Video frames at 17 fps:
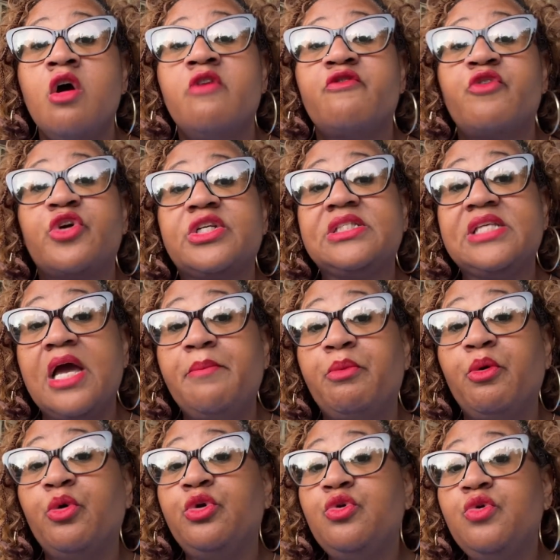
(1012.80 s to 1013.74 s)
For
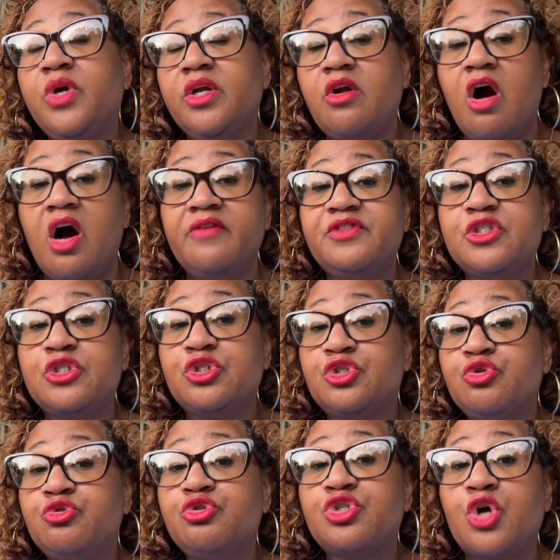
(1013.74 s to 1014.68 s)
example, you can often
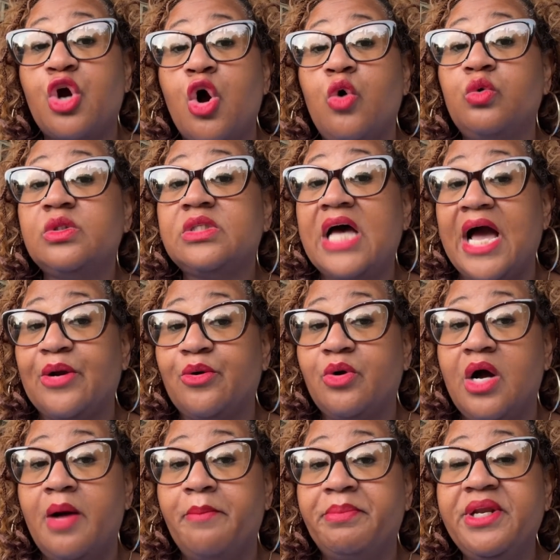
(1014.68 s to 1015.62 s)
choose your own title
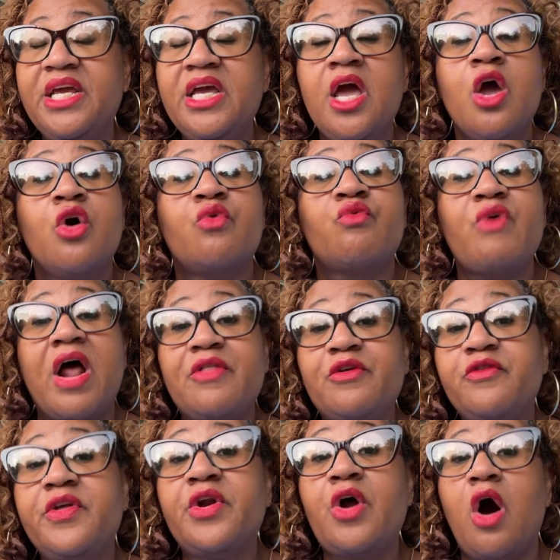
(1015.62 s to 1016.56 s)
company
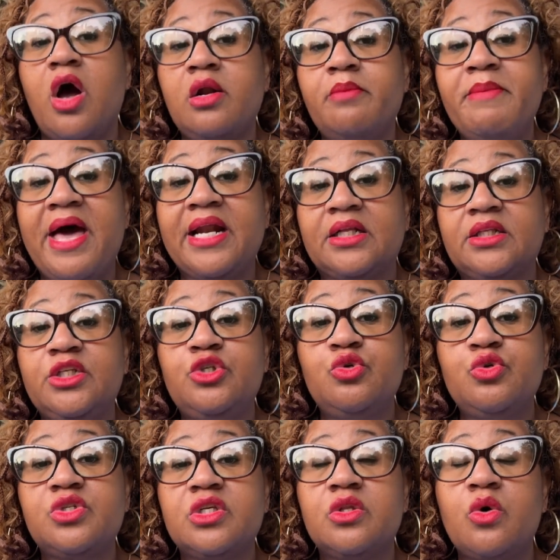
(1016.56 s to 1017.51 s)
rather than automatically
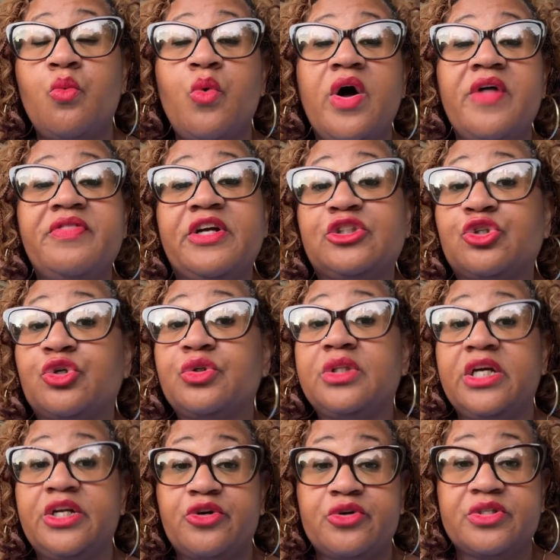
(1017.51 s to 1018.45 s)
using the one that your
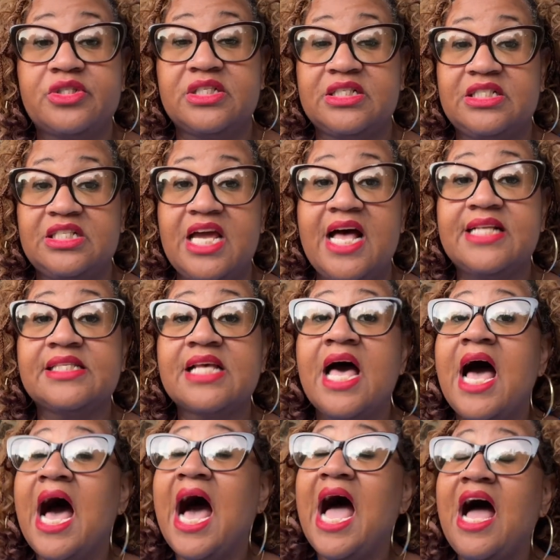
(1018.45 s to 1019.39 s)
lender suggests.
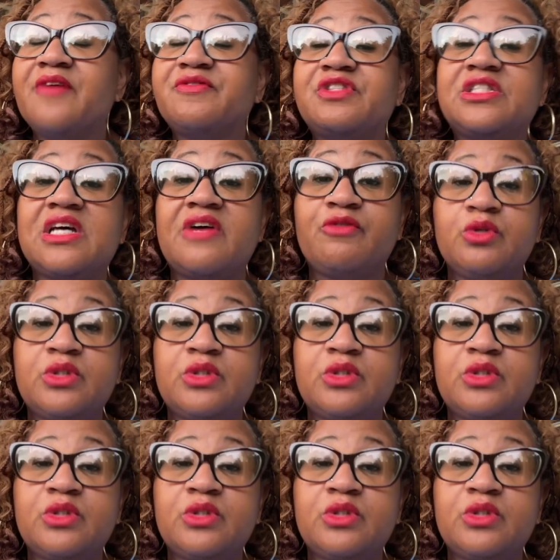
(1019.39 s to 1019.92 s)
I have several